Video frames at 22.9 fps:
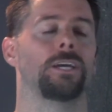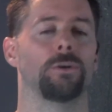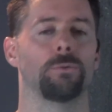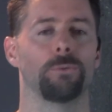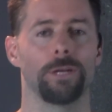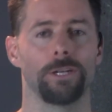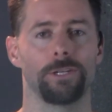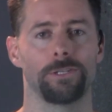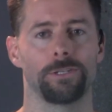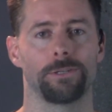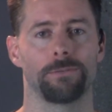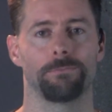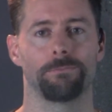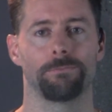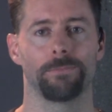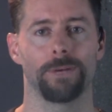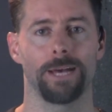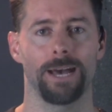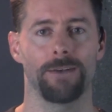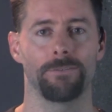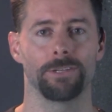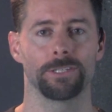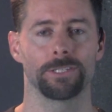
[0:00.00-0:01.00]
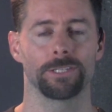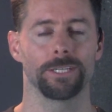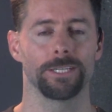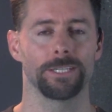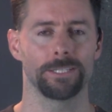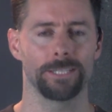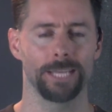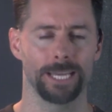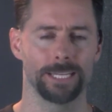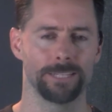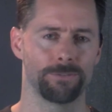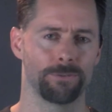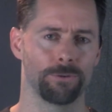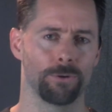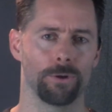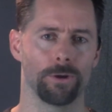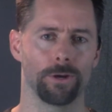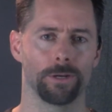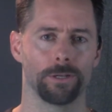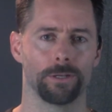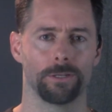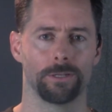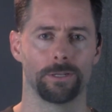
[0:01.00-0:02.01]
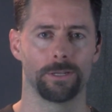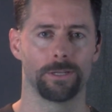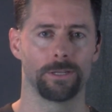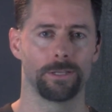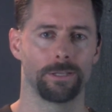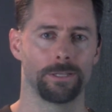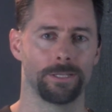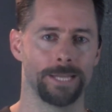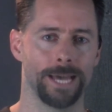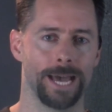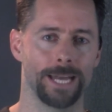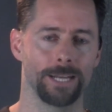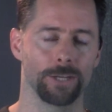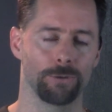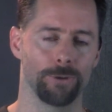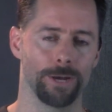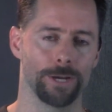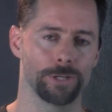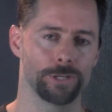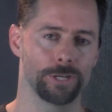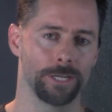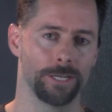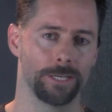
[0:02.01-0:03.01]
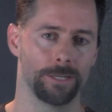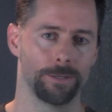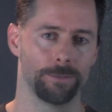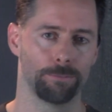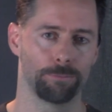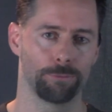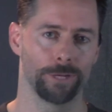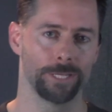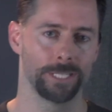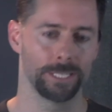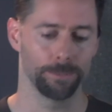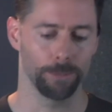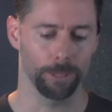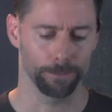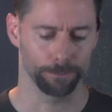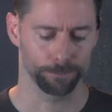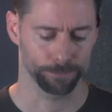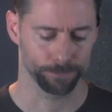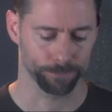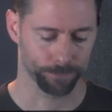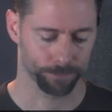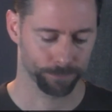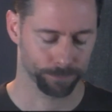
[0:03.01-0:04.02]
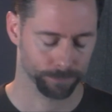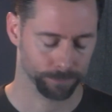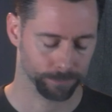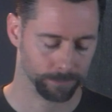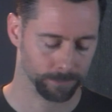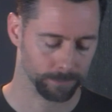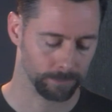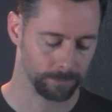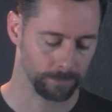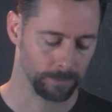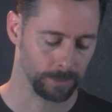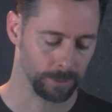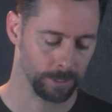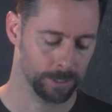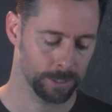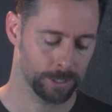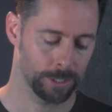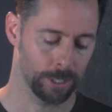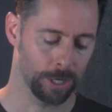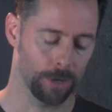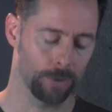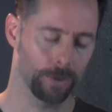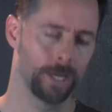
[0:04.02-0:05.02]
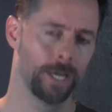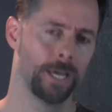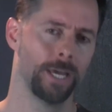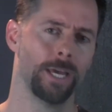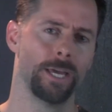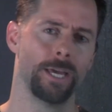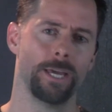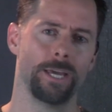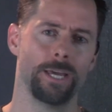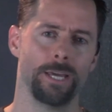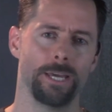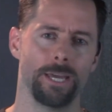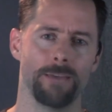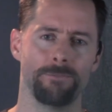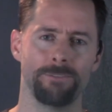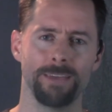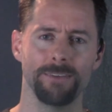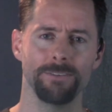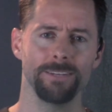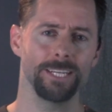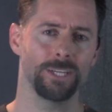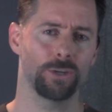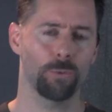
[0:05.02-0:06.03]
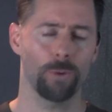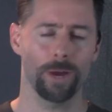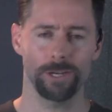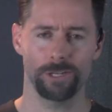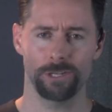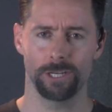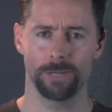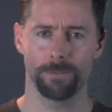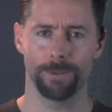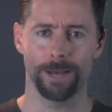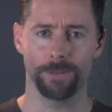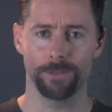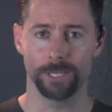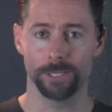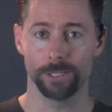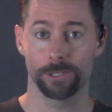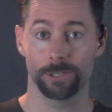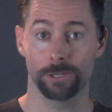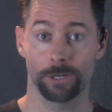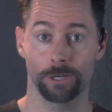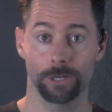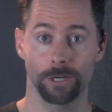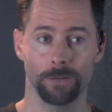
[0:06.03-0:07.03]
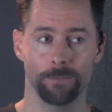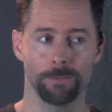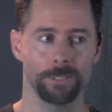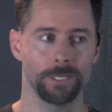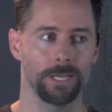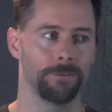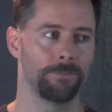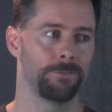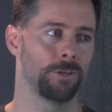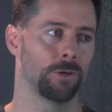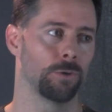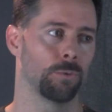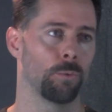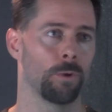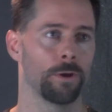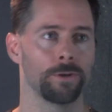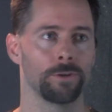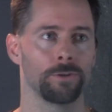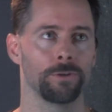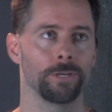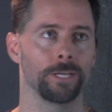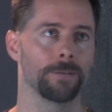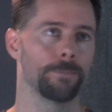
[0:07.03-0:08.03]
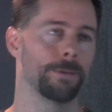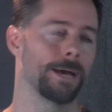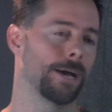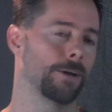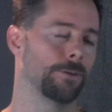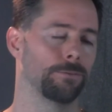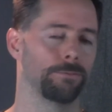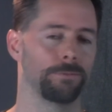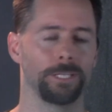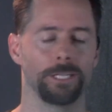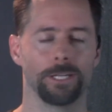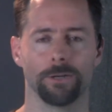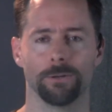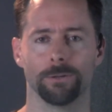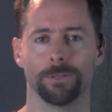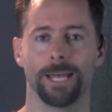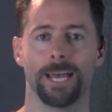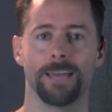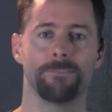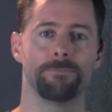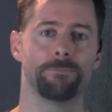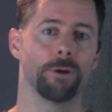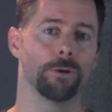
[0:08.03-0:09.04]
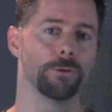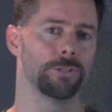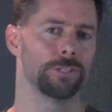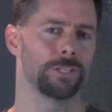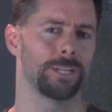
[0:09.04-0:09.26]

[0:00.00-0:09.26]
which obviously stands for non-aggression principle. So if you have any question about these terms, if you're wondering about, you know, lifeboat